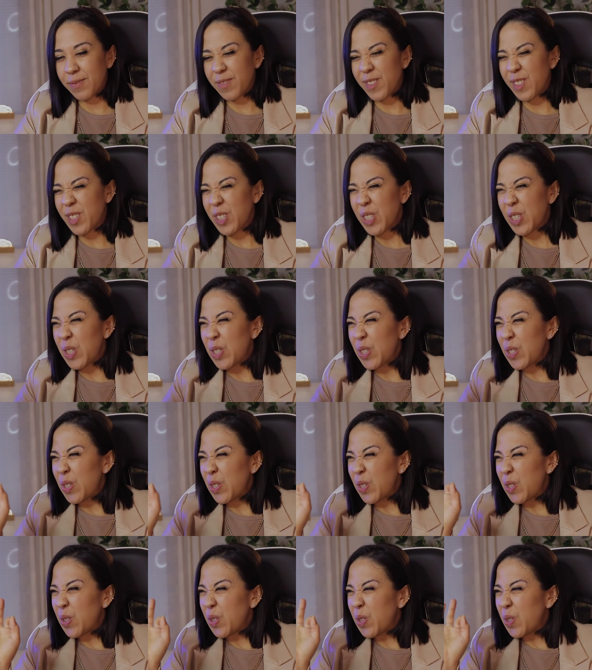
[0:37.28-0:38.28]

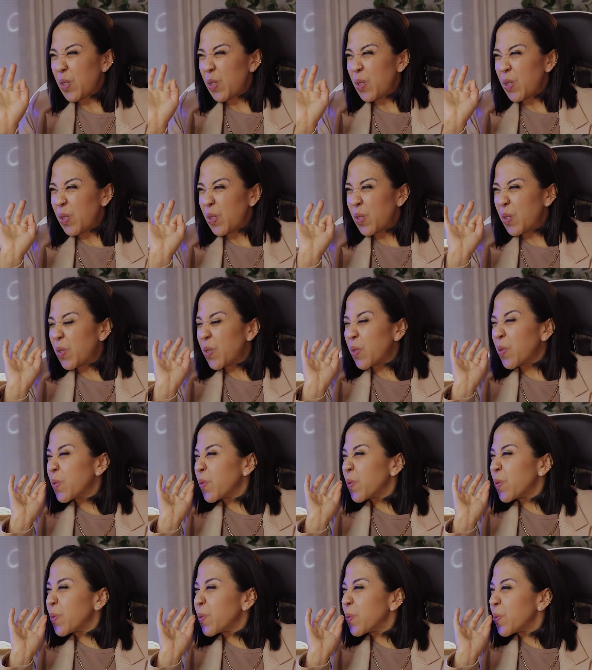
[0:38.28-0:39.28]

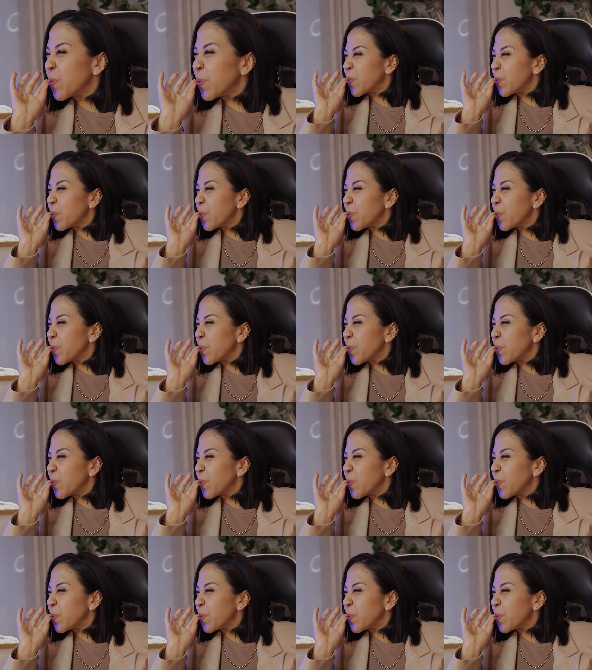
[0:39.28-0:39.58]
Nobody speaks.